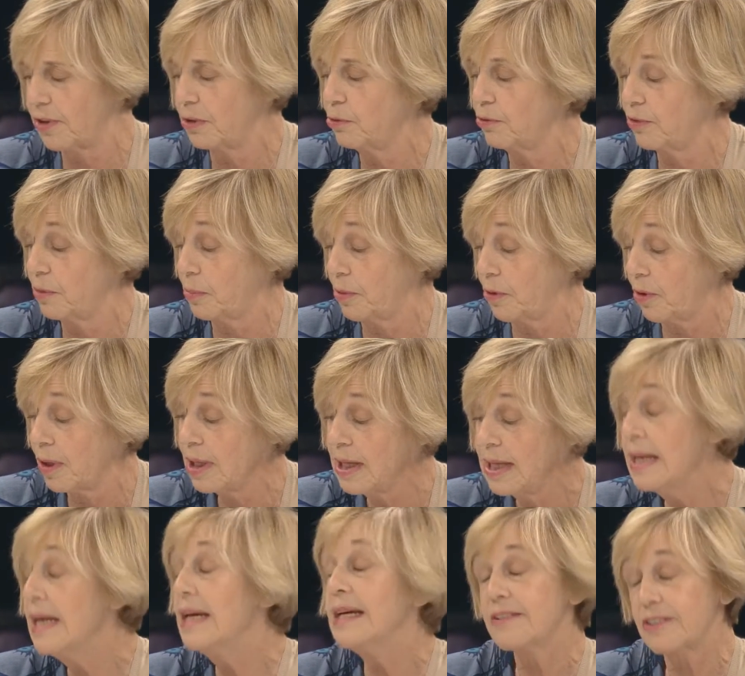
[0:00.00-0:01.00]
We
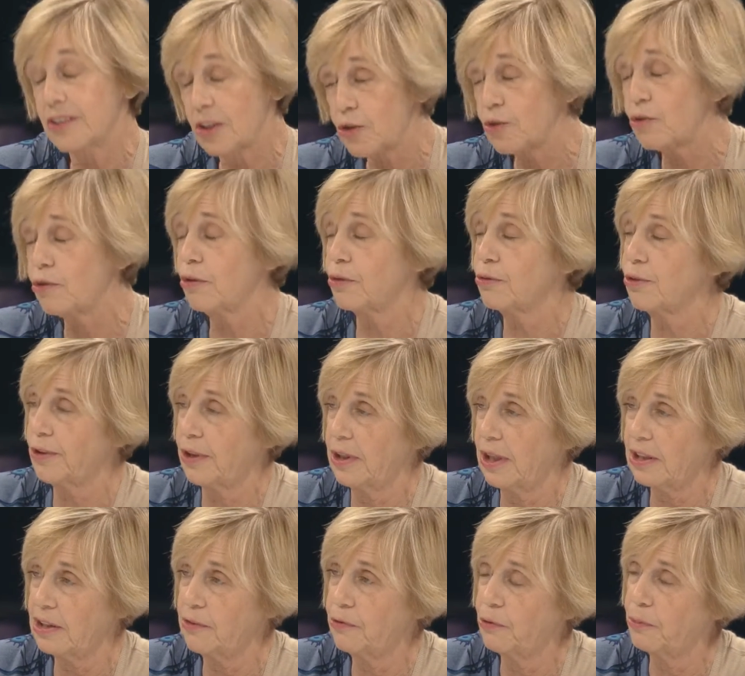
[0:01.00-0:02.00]
don't want to see what's
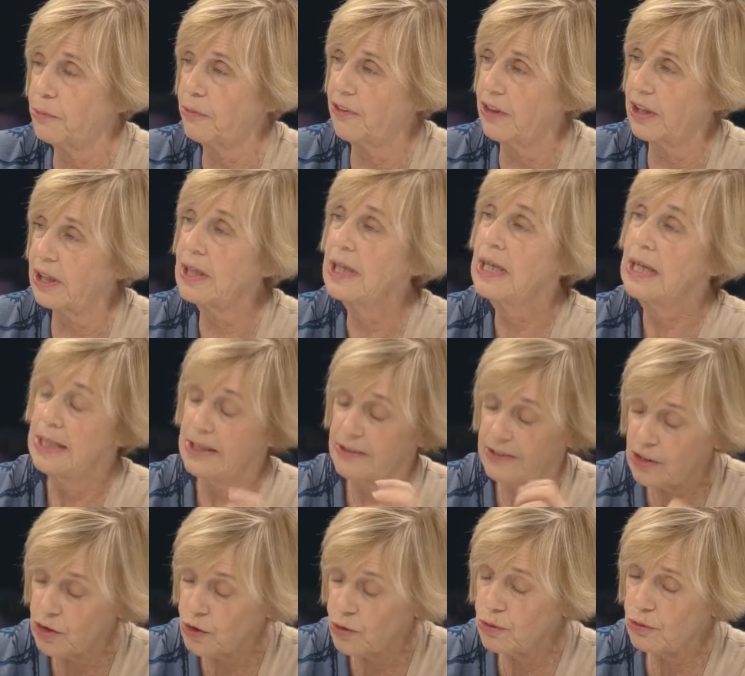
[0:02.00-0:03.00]
happening in the environment
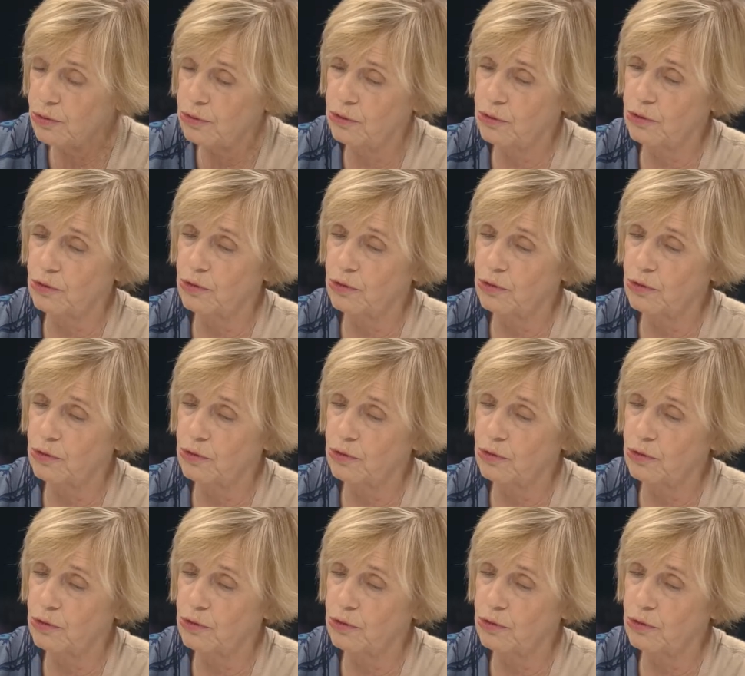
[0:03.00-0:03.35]
because it